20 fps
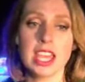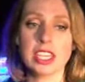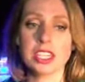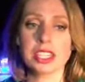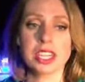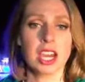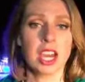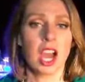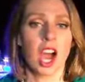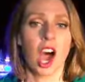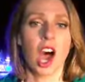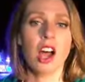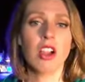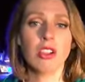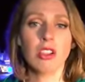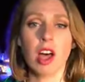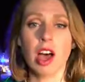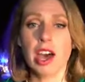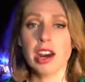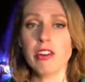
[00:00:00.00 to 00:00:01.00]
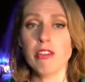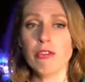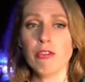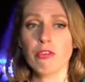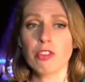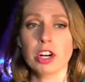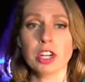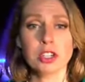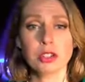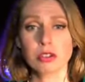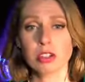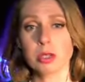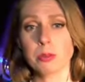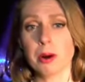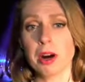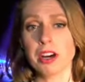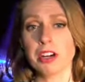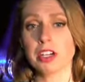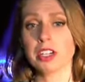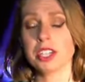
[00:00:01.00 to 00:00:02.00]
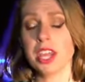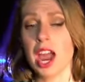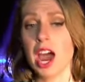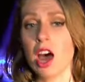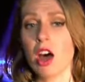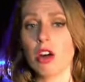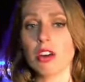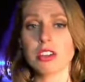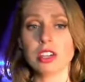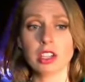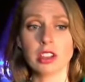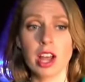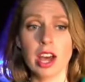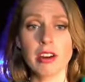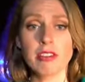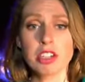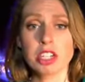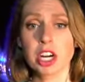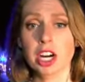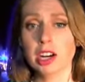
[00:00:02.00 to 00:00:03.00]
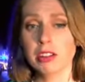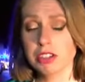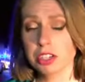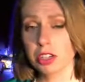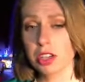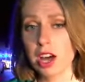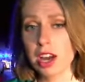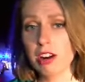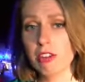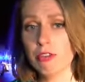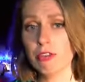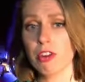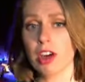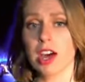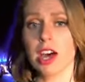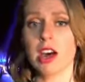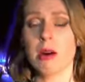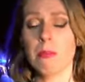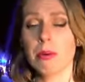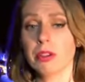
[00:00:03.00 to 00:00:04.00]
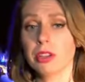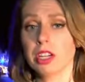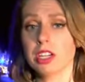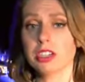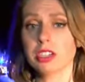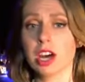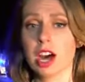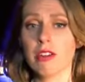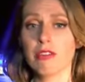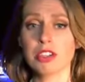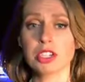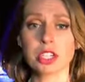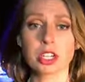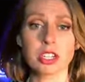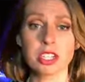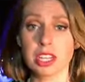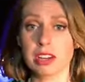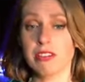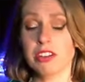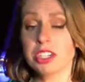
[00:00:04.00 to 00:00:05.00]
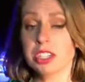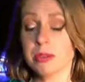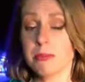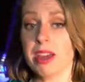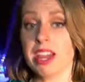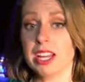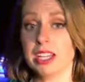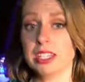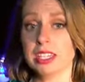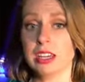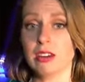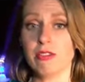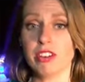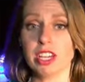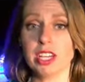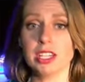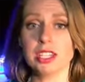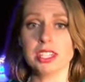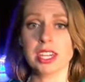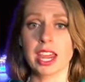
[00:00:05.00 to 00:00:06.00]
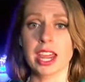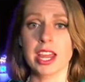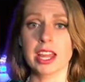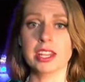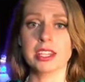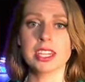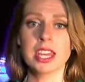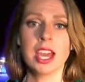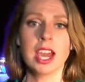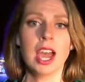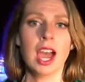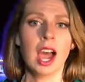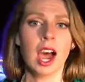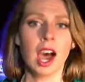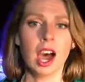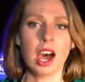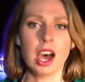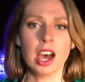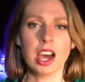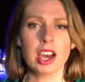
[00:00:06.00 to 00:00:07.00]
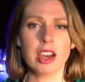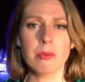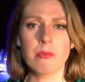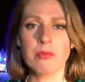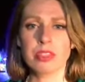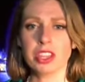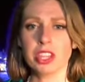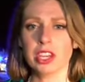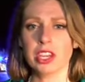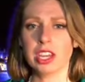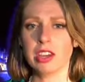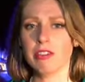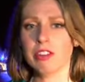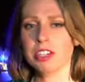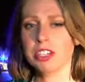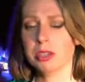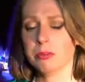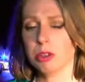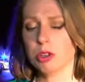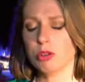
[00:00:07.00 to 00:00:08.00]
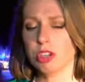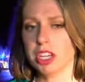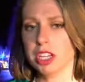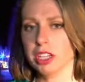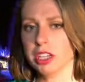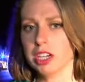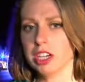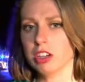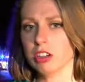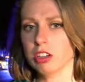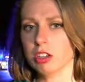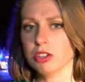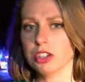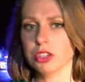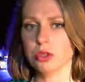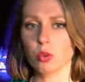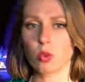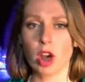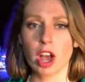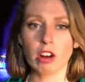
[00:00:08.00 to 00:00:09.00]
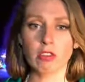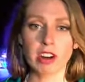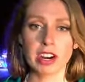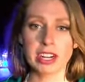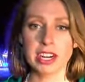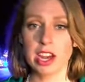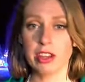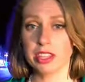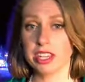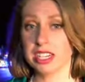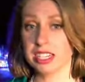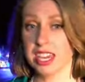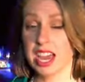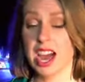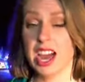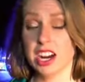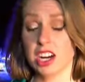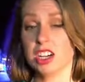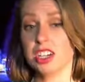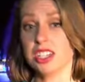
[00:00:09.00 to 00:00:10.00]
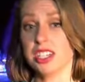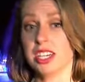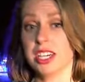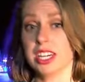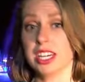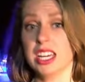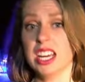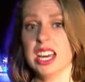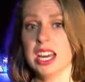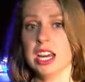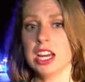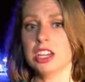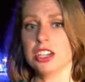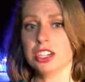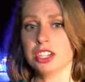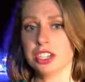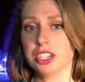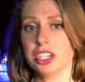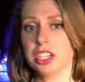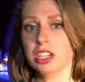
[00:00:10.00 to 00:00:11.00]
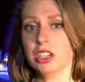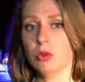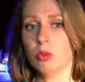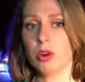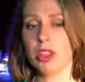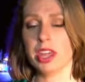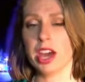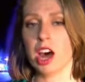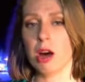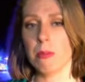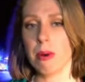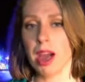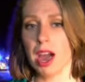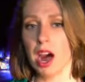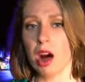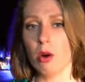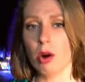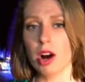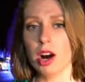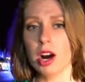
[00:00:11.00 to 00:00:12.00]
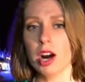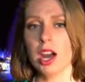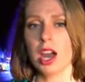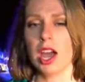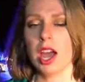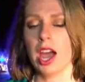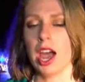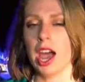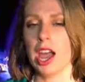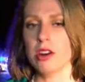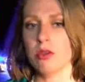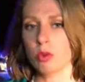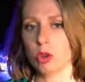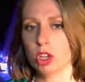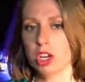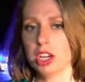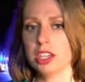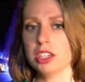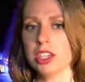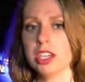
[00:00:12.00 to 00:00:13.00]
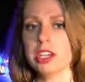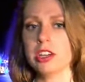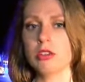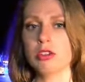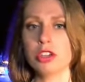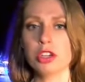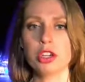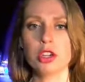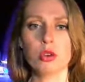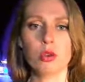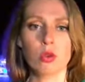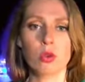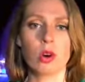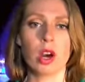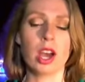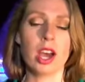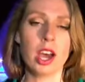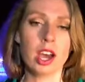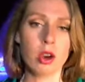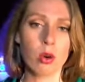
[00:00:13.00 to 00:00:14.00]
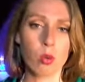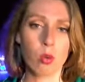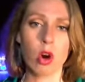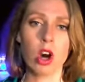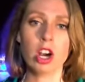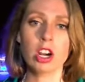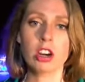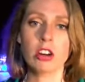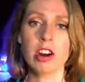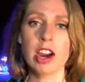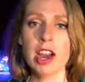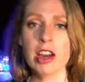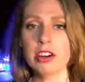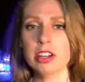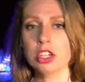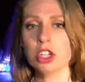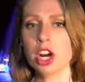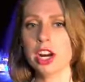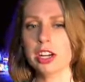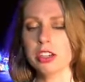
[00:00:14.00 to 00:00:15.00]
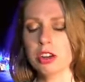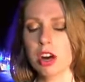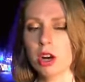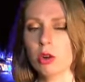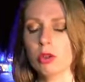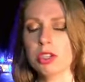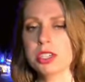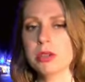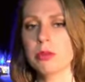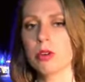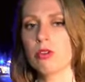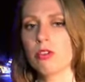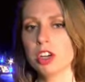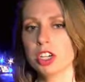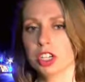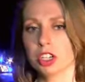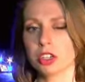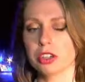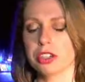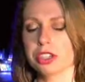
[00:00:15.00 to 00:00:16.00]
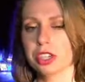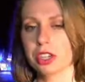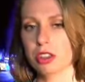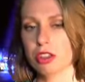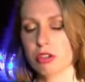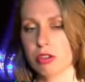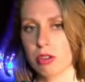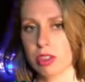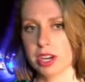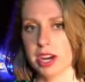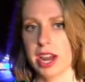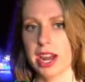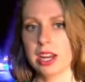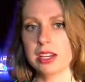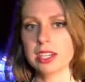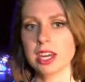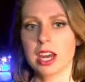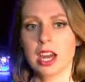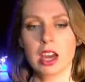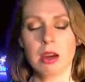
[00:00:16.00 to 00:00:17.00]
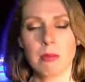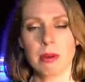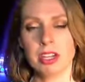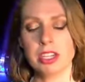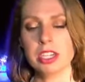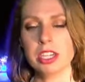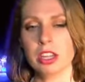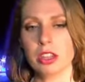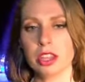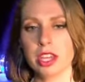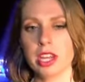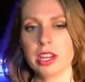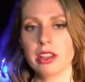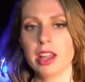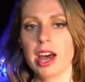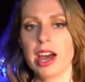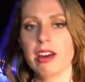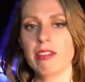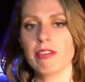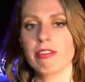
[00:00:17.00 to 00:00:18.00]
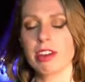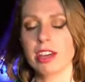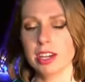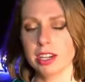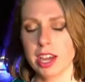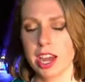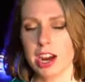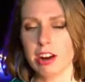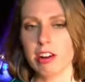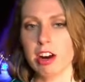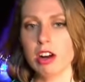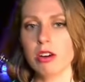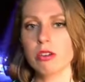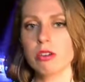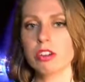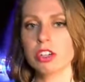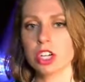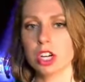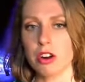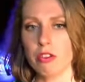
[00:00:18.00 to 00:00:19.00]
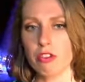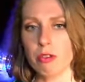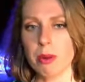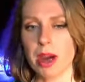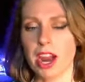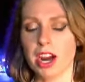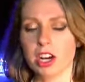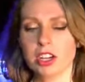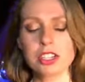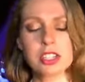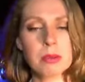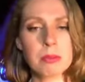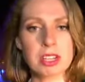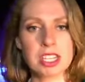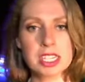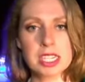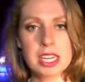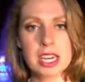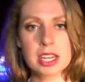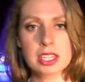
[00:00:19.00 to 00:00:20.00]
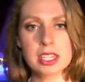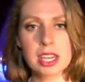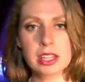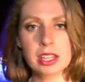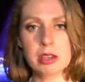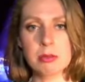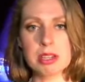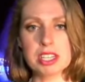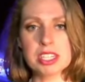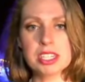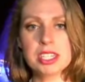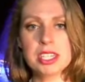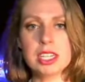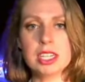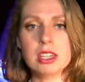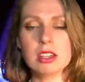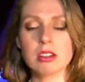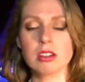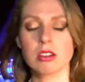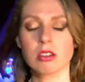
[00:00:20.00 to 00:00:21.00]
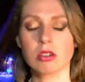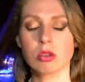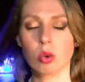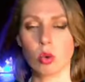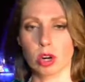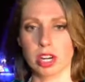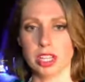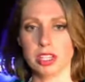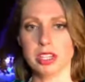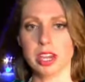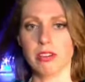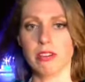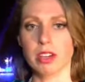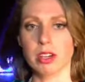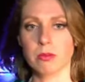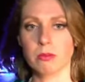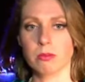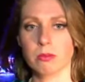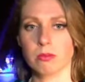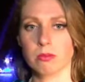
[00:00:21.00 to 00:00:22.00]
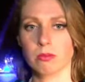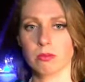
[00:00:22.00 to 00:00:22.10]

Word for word: is a lot of first responders out, a lot of sheriffs, a lot of uh, police officers, even some ATVs and um, even some utility crews as well. Right now, the entire city still without power and we'll continue to uh, walk around and try to talk with some officials through the night. But until then, live in Cairo, Jennifer Myers, WTXL ABC 27.